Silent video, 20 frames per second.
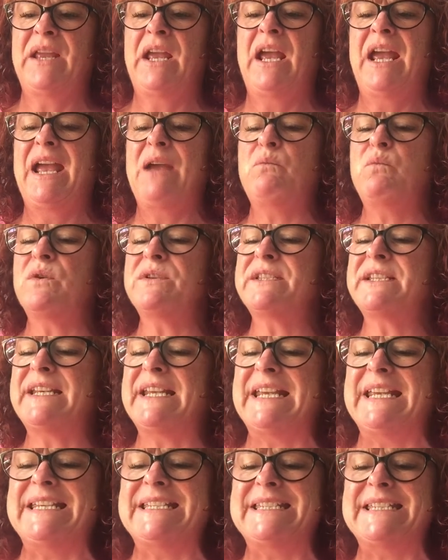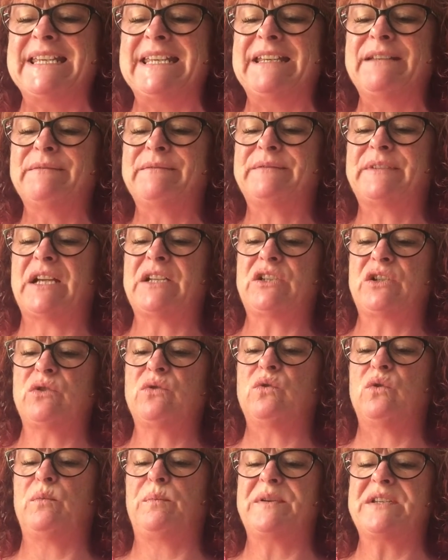It wasn't easy at
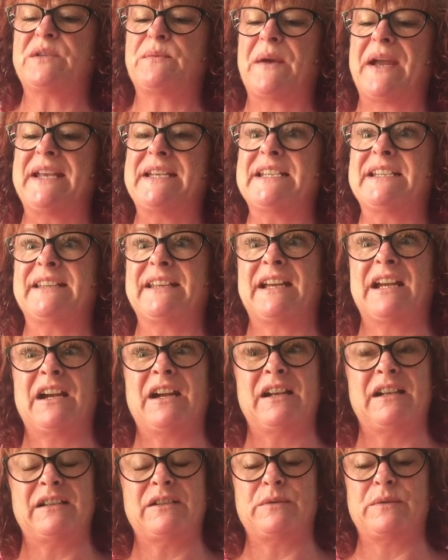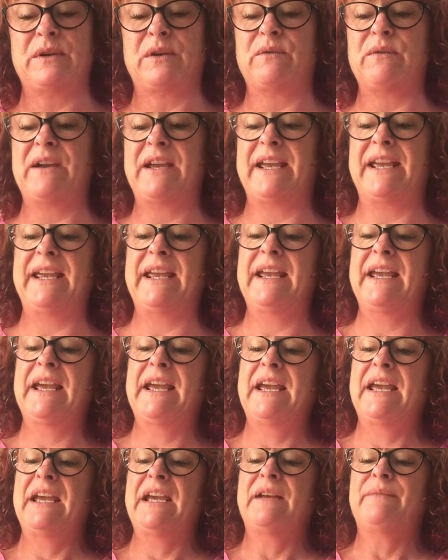all persuading the colonel to agree.
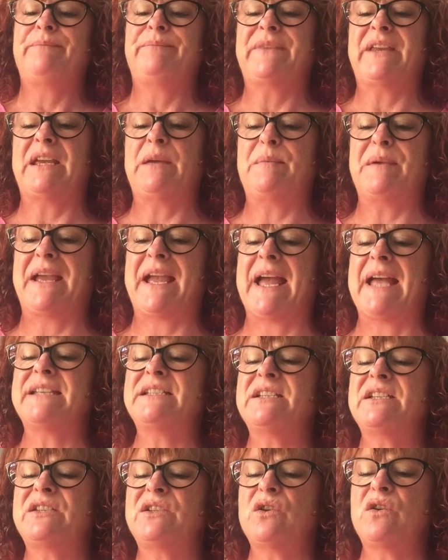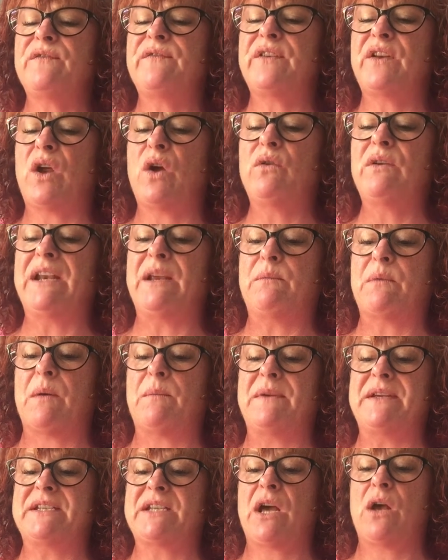He began to soften only when
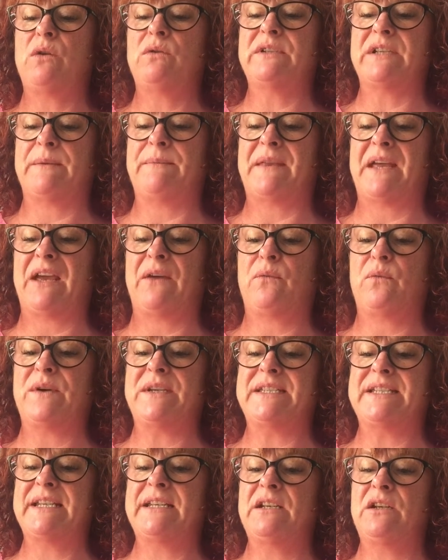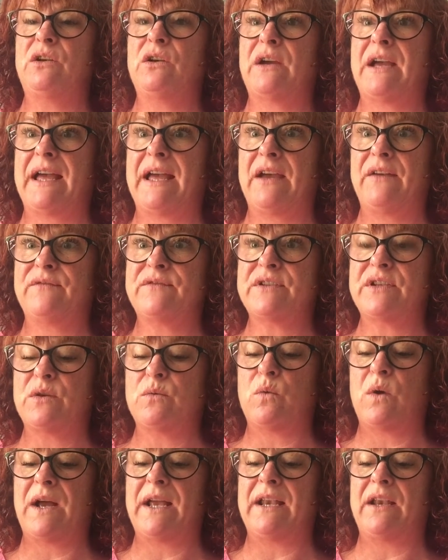we told him that if we didn't look after the
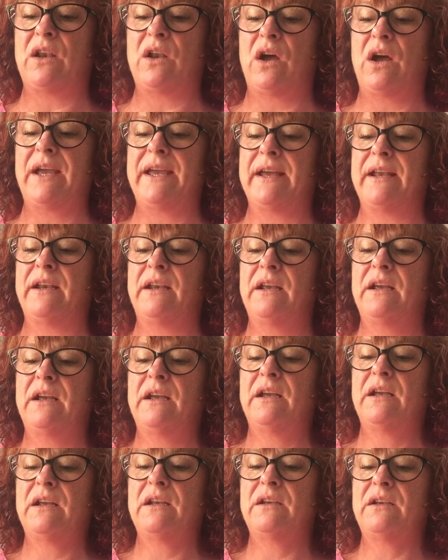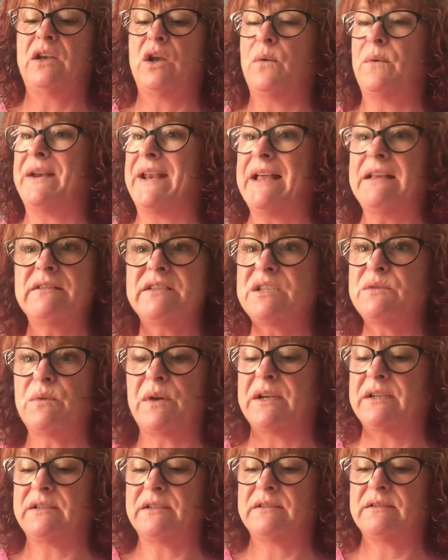white lion, no one else
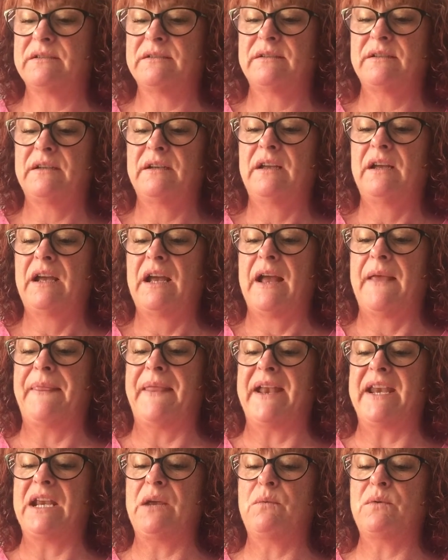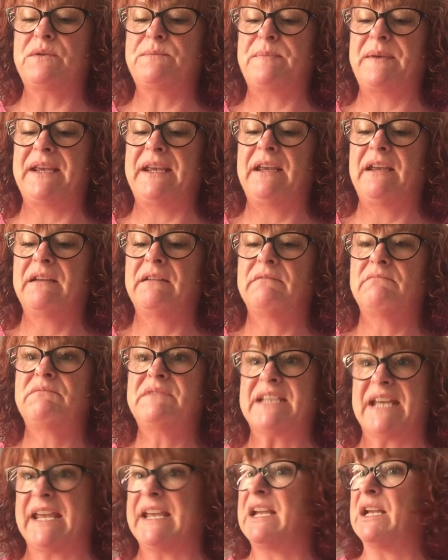would. And then he would be
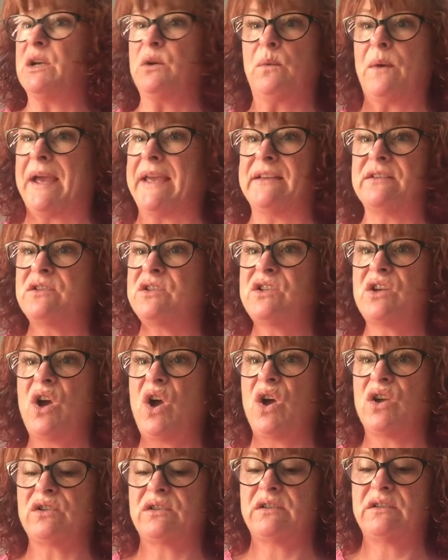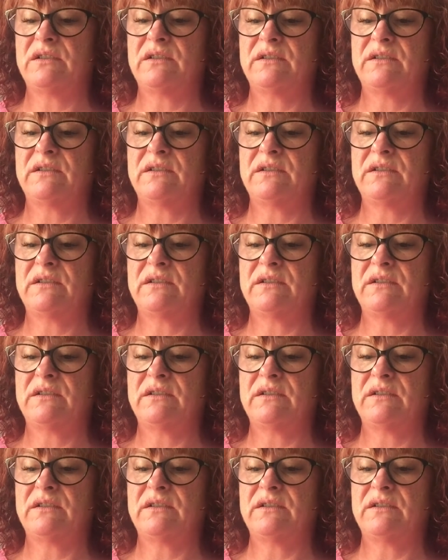taken away and shot.